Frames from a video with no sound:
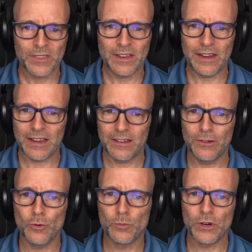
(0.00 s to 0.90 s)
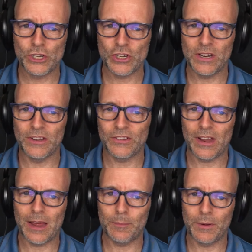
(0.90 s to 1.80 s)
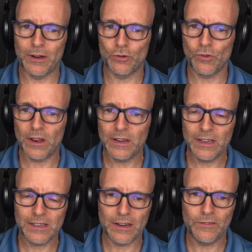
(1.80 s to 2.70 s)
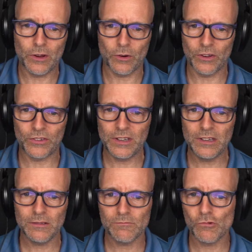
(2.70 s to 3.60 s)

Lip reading: the new bridge is up and running, and then we're going to see